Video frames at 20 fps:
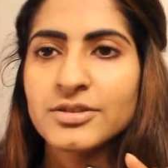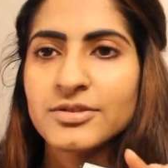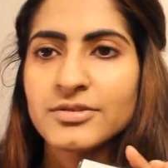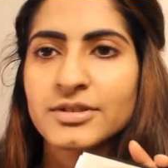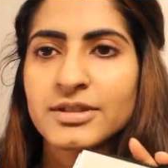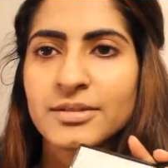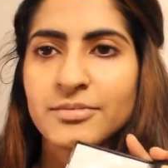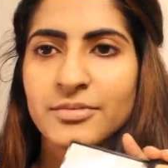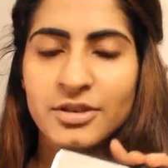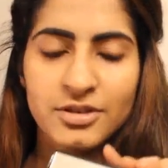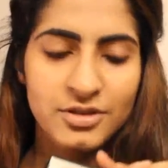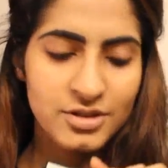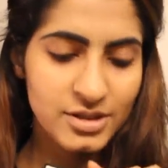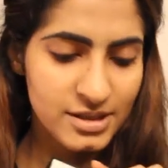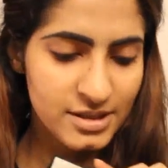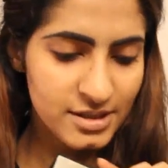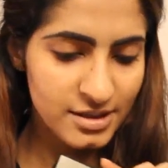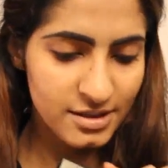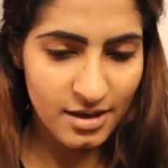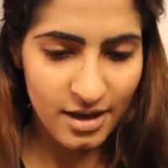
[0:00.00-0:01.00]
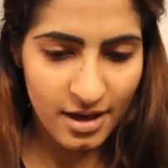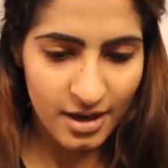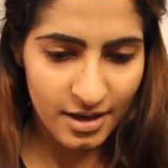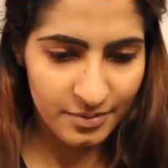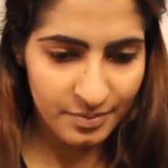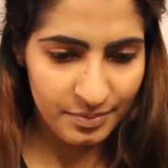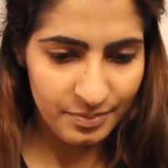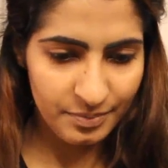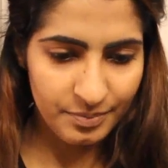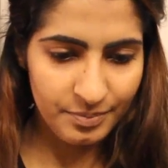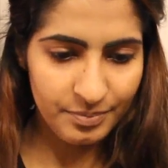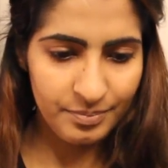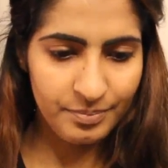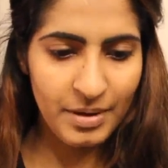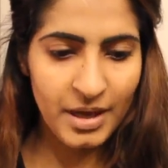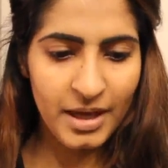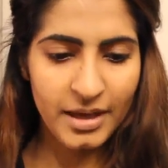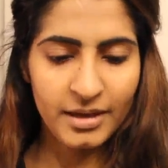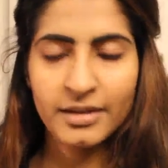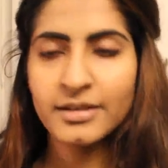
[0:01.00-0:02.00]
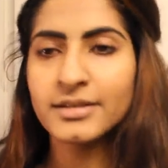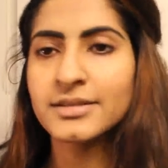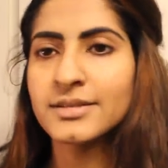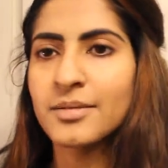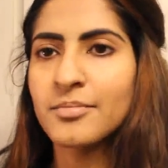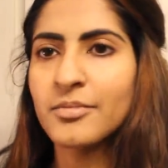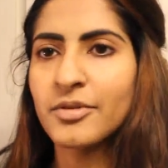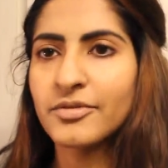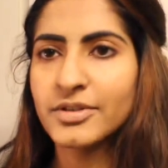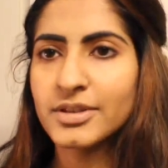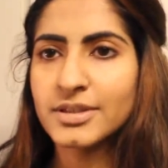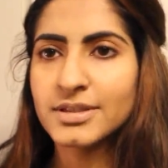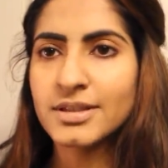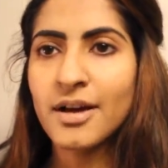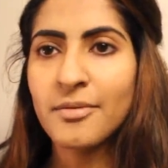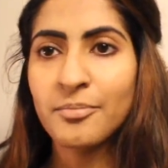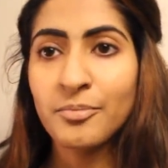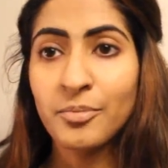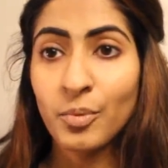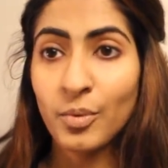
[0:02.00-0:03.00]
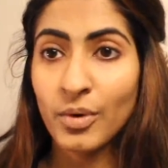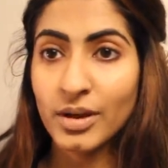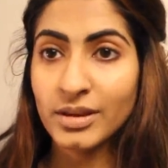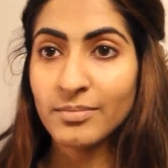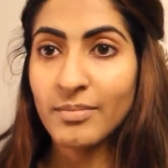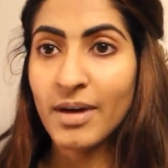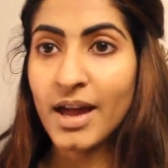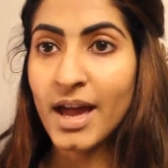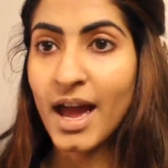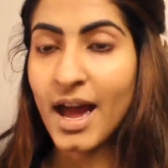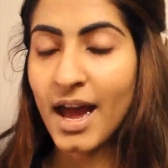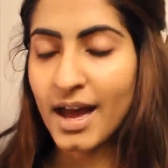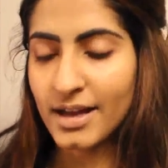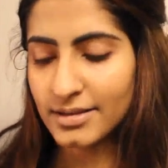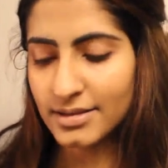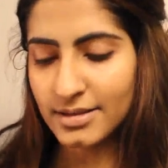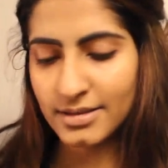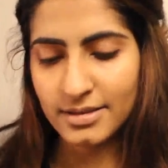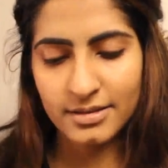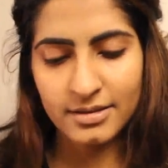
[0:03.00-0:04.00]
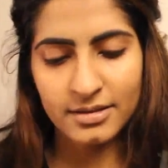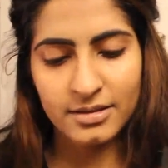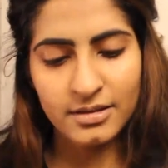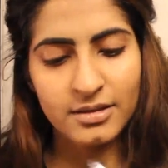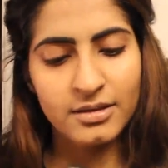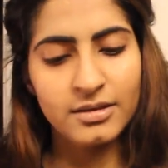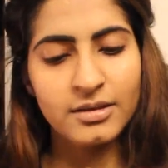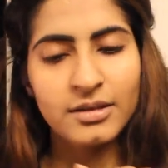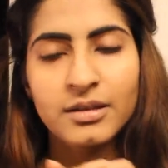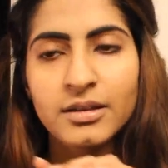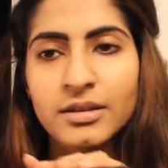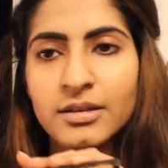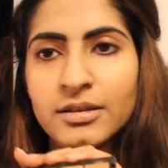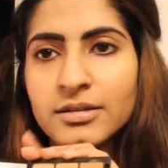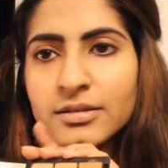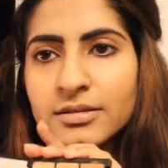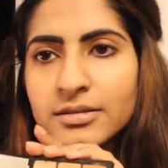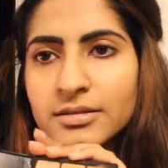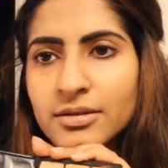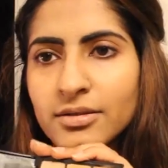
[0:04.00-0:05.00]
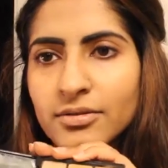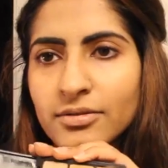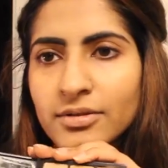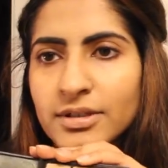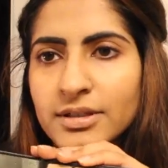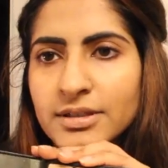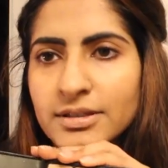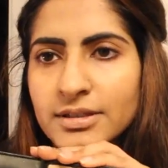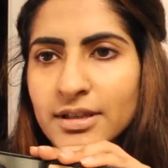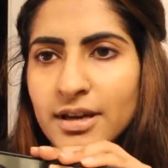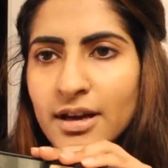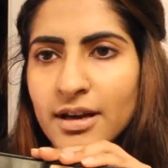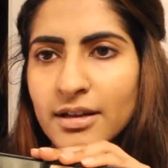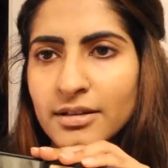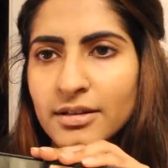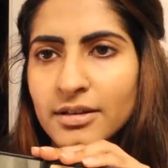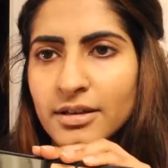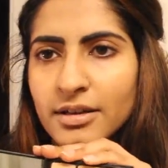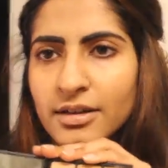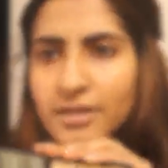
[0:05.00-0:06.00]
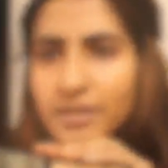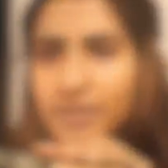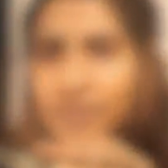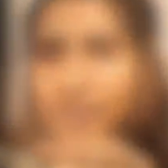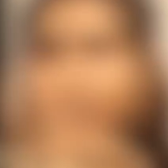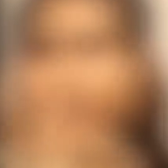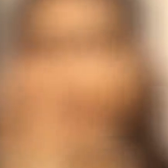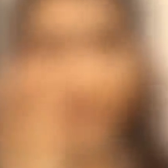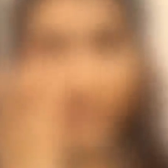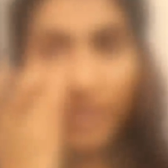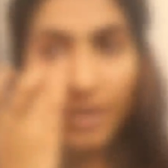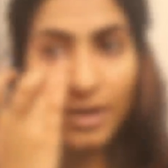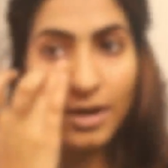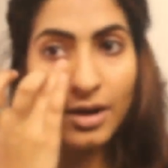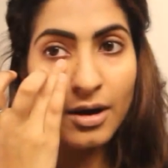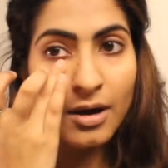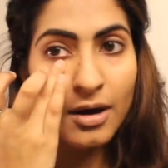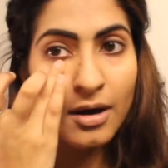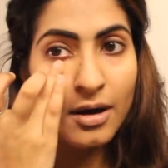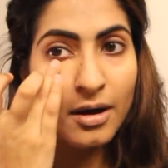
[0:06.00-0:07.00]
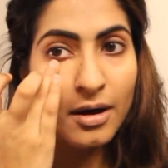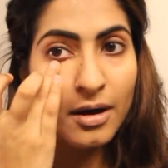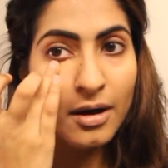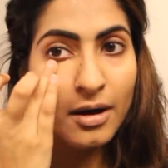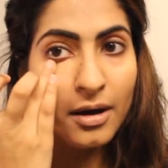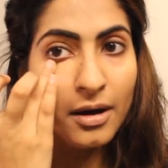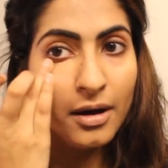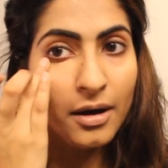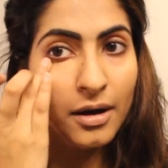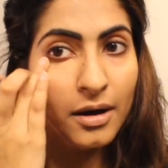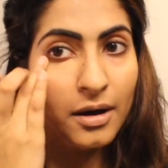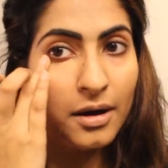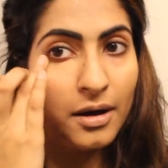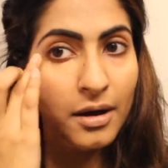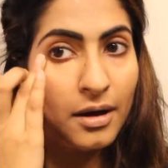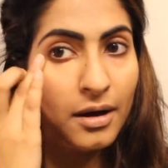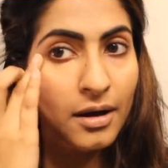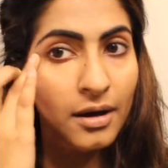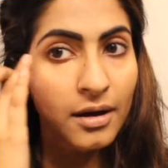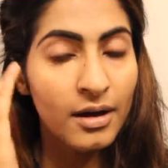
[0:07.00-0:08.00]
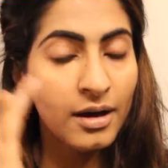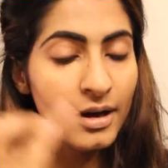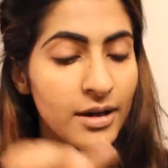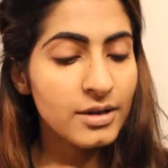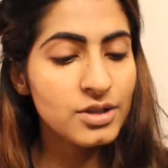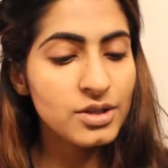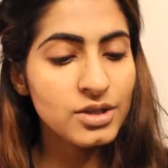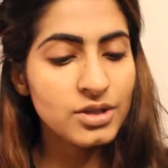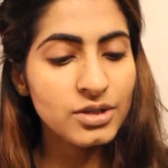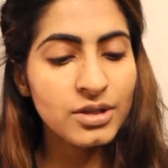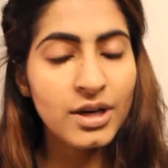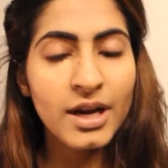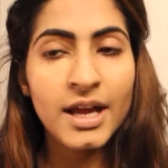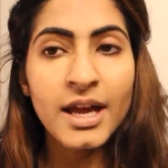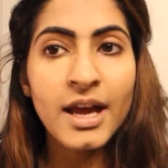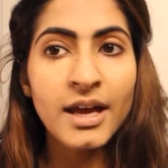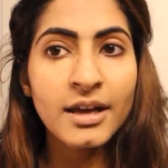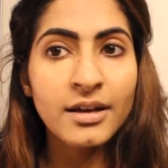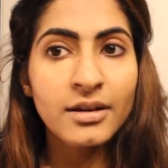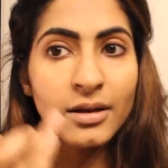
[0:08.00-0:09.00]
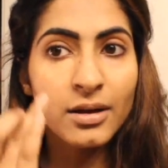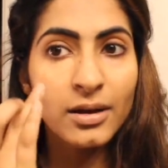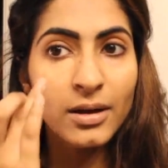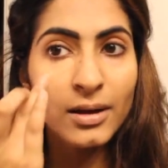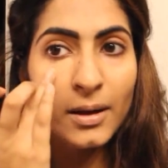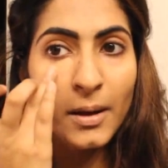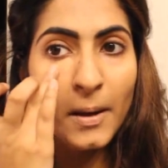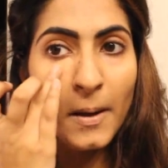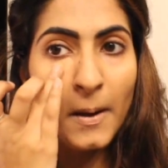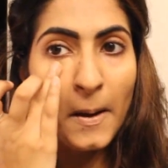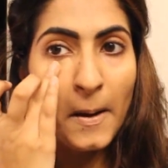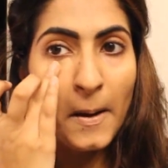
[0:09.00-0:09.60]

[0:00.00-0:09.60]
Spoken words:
do is I'm gonna just pick some of this up with my hand. So this color, I'm gonna draw a triangle.